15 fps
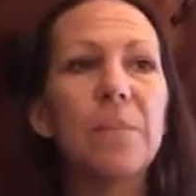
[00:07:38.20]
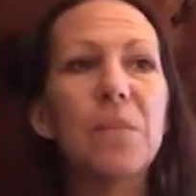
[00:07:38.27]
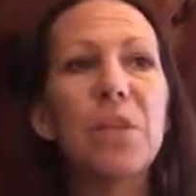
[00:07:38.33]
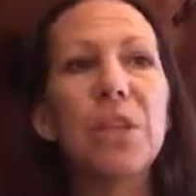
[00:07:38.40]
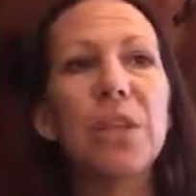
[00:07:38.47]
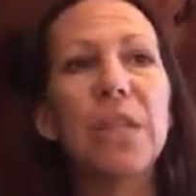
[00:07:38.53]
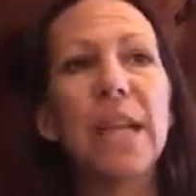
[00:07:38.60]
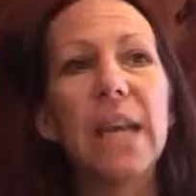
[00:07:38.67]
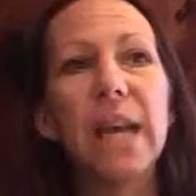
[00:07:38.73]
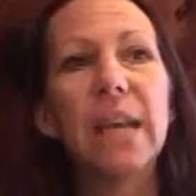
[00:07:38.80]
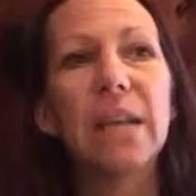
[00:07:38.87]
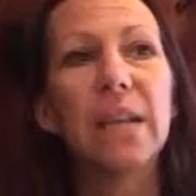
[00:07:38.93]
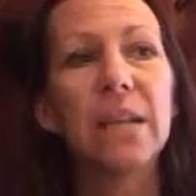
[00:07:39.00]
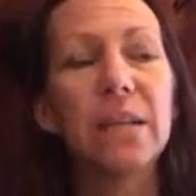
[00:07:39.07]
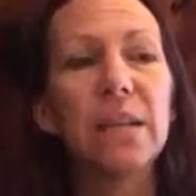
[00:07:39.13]
She's
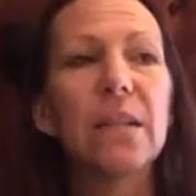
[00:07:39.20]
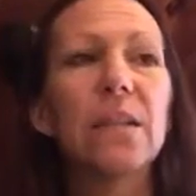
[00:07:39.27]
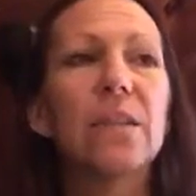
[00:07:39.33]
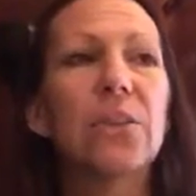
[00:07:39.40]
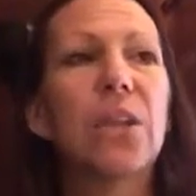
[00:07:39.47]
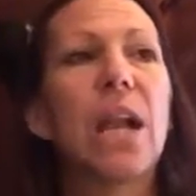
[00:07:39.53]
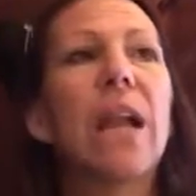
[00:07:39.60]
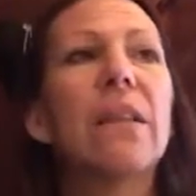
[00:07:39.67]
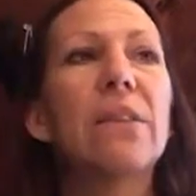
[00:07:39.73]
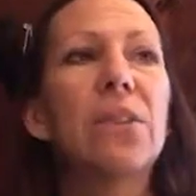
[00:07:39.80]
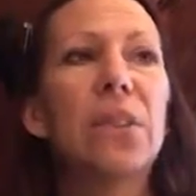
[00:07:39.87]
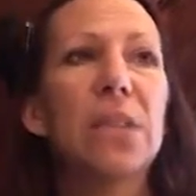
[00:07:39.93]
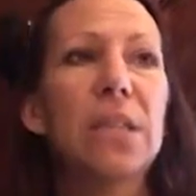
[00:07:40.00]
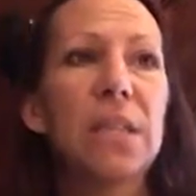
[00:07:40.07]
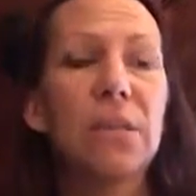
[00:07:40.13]
had
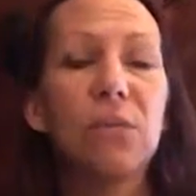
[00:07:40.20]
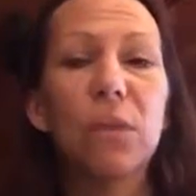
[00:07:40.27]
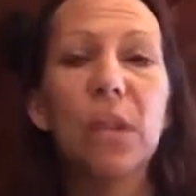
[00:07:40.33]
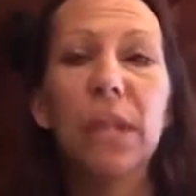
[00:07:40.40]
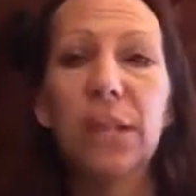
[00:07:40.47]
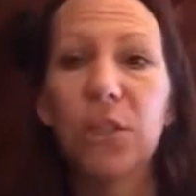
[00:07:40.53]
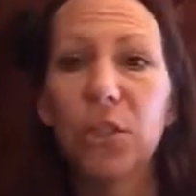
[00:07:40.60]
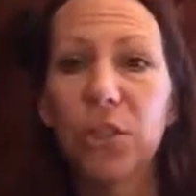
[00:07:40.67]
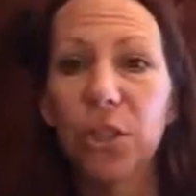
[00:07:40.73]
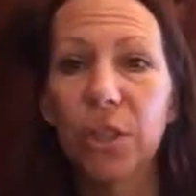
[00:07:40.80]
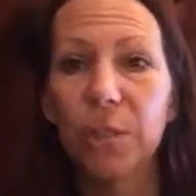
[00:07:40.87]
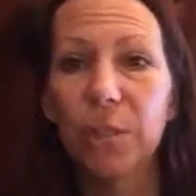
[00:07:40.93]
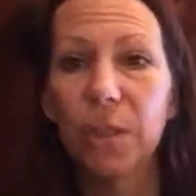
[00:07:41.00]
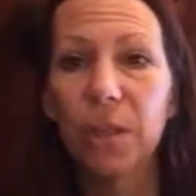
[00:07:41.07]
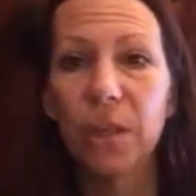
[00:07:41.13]
challenges in
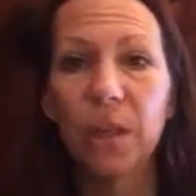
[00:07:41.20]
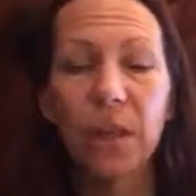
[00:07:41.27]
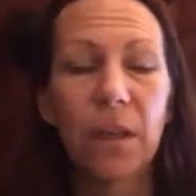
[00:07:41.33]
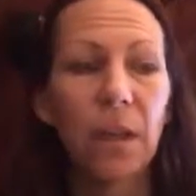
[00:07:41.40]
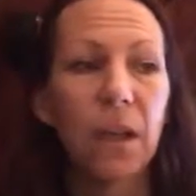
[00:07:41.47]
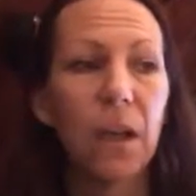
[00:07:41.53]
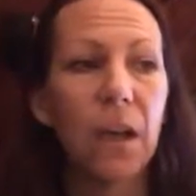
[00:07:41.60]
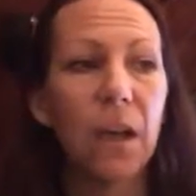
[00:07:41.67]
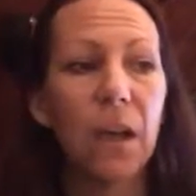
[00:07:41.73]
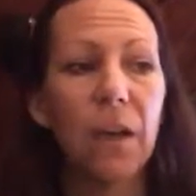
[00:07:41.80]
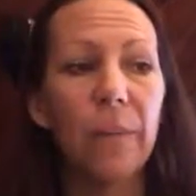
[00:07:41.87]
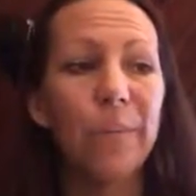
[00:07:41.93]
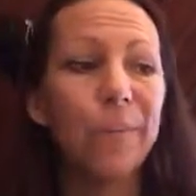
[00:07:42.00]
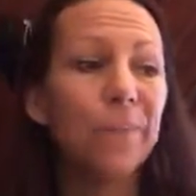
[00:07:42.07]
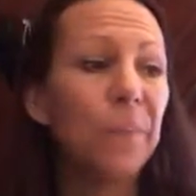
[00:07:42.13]
relationships.
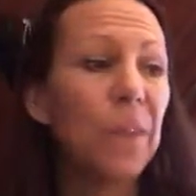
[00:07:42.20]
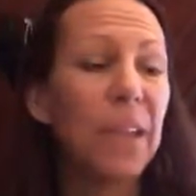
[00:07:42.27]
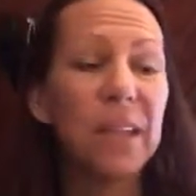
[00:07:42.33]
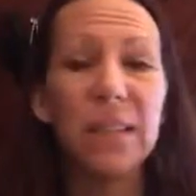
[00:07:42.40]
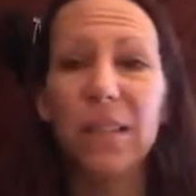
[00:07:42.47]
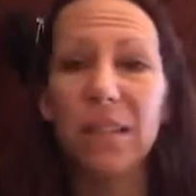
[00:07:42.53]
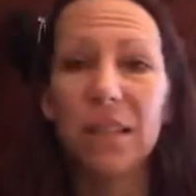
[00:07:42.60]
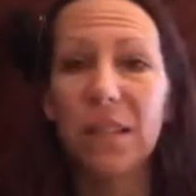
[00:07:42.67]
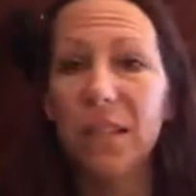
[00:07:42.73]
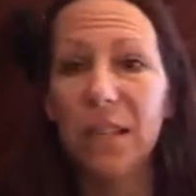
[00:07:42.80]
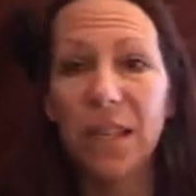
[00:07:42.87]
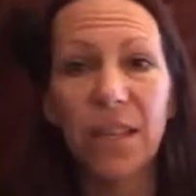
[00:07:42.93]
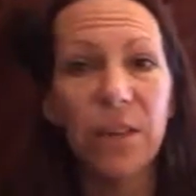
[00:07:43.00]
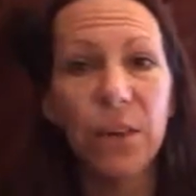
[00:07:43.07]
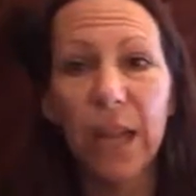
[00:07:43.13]
They just
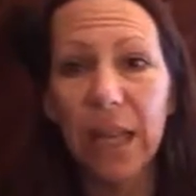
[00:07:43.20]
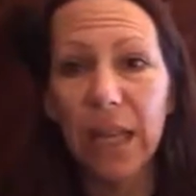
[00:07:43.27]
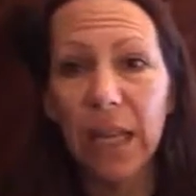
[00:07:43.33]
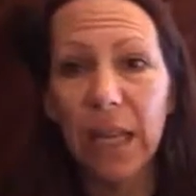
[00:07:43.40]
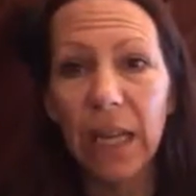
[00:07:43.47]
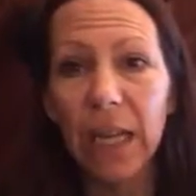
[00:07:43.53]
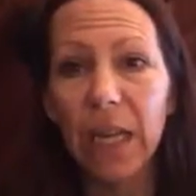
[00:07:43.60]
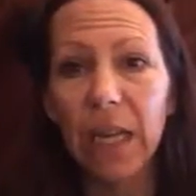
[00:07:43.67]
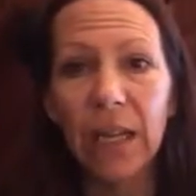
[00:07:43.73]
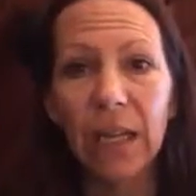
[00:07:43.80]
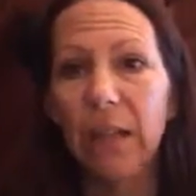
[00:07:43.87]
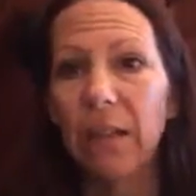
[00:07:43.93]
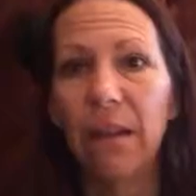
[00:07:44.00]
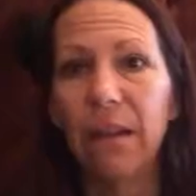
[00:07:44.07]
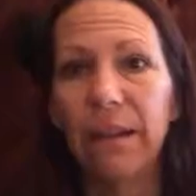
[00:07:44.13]
continued ending.
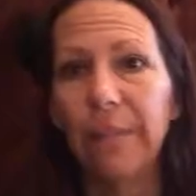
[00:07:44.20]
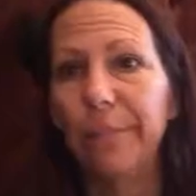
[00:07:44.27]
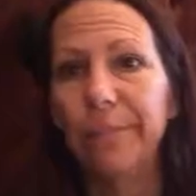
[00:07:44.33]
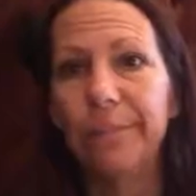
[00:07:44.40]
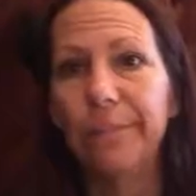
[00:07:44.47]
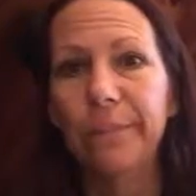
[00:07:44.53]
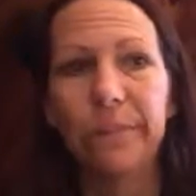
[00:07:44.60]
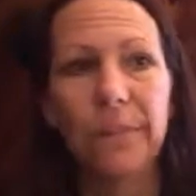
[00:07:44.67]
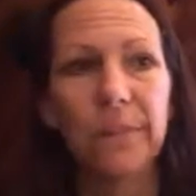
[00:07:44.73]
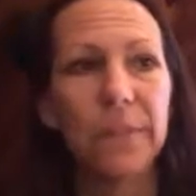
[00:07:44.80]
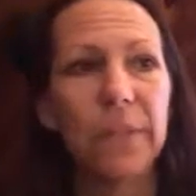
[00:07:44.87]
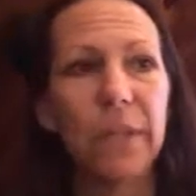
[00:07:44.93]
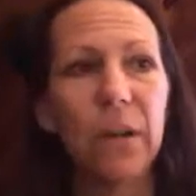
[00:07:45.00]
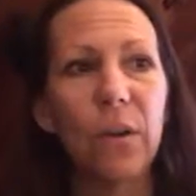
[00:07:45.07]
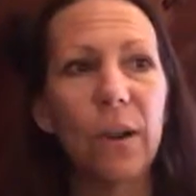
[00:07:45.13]

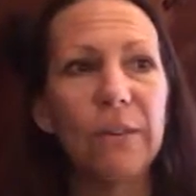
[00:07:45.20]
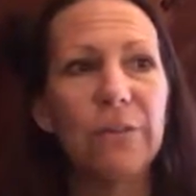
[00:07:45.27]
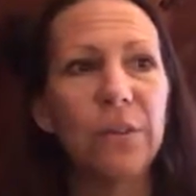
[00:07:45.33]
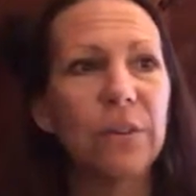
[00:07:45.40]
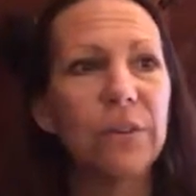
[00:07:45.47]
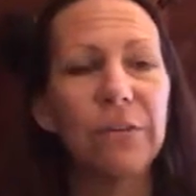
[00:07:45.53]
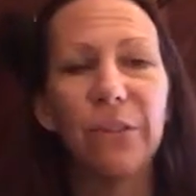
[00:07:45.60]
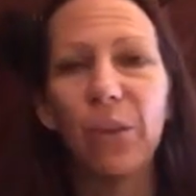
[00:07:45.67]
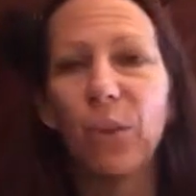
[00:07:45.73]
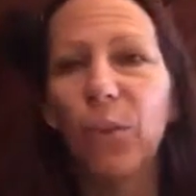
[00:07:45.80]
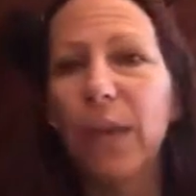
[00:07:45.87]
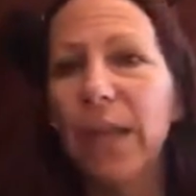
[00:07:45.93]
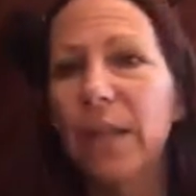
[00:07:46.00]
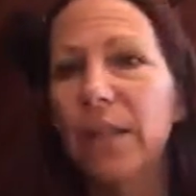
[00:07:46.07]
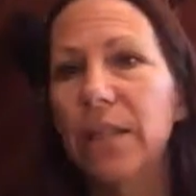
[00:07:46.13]
After a few
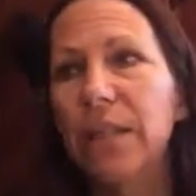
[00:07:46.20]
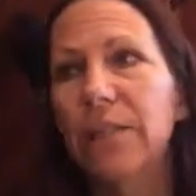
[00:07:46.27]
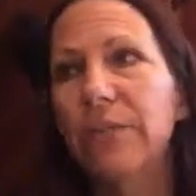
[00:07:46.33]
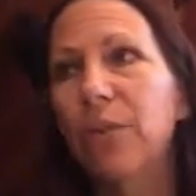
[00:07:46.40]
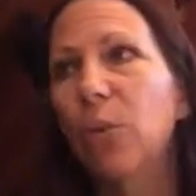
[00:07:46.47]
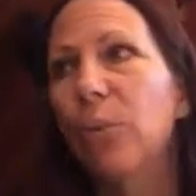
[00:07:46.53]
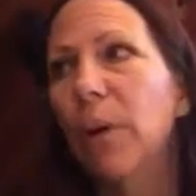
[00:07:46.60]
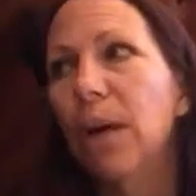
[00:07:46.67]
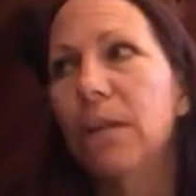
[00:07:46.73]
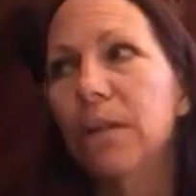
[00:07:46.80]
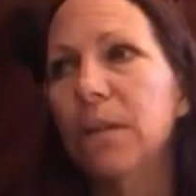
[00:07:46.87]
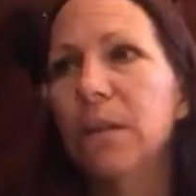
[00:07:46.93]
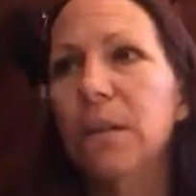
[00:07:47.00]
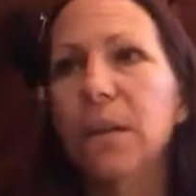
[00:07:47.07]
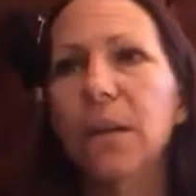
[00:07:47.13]
weeks, few
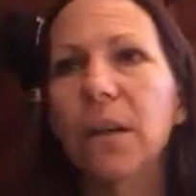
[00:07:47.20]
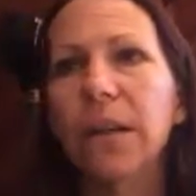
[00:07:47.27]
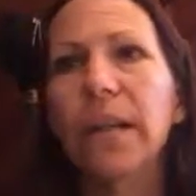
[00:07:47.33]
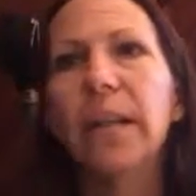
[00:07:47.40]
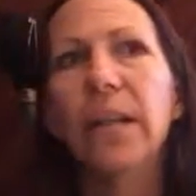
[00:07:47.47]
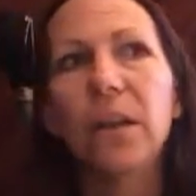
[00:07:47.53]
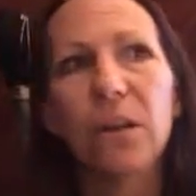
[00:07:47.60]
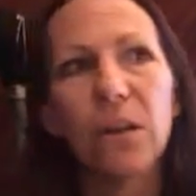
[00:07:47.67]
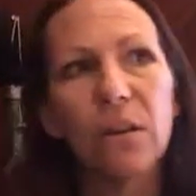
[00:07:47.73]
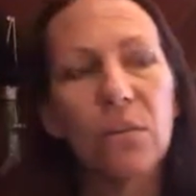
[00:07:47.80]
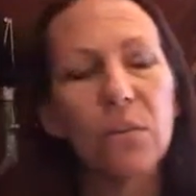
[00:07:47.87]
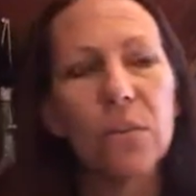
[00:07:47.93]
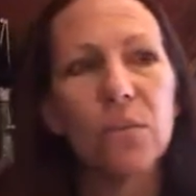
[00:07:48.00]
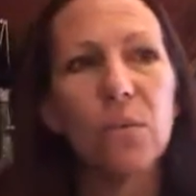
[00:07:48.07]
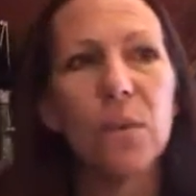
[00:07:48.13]
months, a year
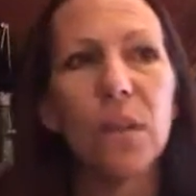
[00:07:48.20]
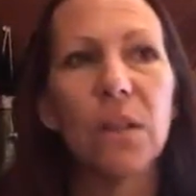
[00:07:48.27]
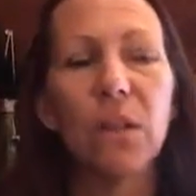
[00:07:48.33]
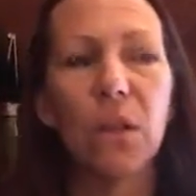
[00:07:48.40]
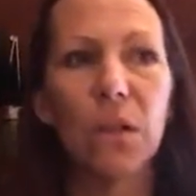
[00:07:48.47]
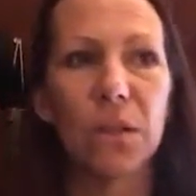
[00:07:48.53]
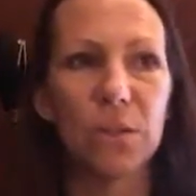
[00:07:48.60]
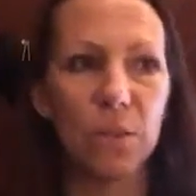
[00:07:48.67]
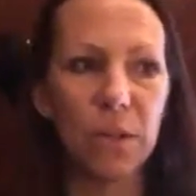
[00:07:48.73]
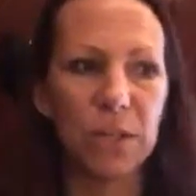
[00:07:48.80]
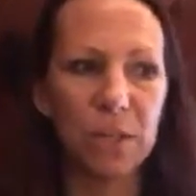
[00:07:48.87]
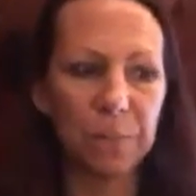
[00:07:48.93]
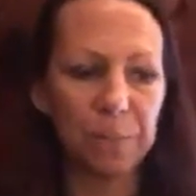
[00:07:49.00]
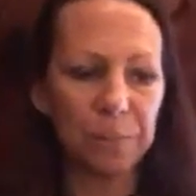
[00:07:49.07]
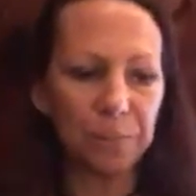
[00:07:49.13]
was one of the longest
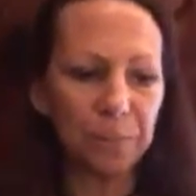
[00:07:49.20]
ones.